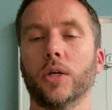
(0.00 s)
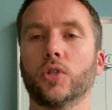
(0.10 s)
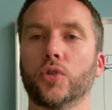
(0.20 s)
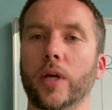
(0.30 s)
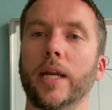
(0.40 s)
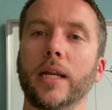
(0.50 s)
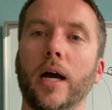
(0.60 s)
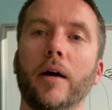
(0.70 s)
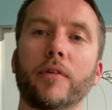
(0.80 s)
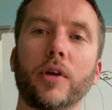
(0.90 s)
Training
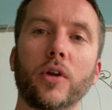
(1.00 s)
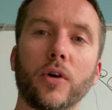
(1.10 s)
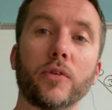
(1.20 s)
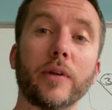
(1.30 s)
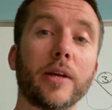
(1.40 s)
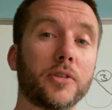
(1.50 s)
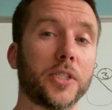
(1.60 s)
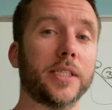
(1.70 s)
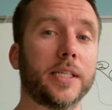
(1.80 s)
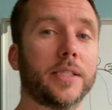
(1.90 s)
of another energy
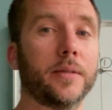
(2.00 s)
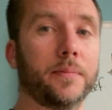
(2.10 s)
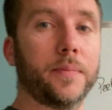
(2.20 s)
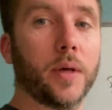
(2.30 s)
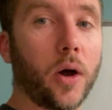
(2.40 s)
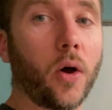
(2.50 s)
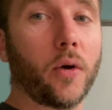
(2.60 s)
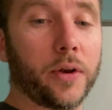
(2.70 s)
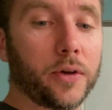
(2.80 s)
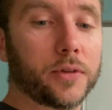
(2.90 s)
system or
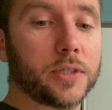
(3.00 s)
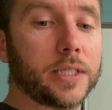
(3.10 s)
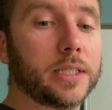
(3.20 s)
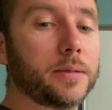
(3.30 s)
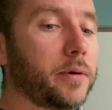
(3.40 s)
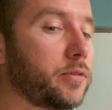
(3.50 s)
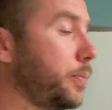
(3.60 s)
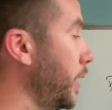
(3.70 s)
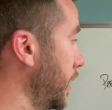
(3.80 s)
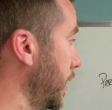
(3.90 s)
another system of the
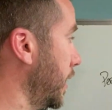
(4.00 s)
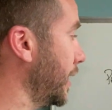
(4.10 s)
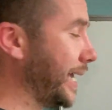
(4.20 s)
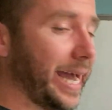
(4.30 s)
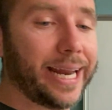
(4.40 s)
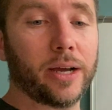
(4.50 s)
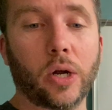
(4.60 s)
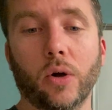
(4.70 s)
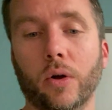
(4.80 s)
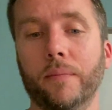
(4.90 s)
body can
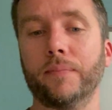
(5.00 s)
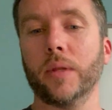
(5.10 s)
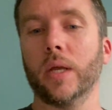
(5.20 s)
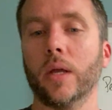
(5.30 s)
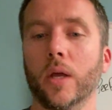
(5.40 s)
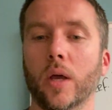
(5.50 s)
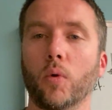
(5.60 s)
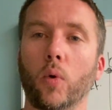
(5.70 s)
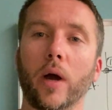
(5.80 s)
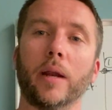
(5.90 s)
occur
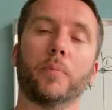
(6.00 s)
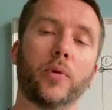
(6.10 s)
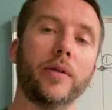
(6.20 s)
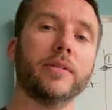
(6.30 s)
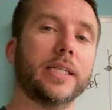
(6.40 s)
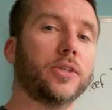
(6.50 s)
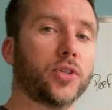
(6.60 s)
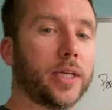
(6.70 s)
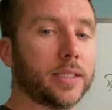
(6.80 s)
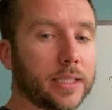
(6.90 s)
while a previously
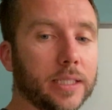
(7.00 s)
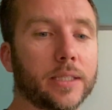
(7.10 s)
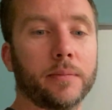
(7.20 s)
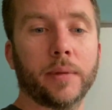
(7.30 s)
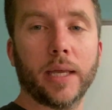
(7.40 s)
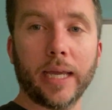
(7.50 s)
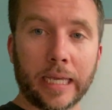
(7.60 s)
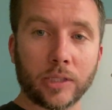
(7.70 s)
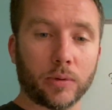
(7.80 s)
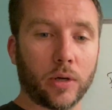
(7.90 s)
trained system
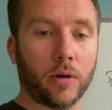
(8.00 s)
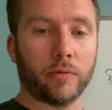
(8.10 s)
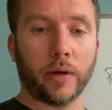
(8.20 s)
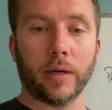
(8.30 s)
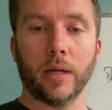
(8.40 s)
is recovering.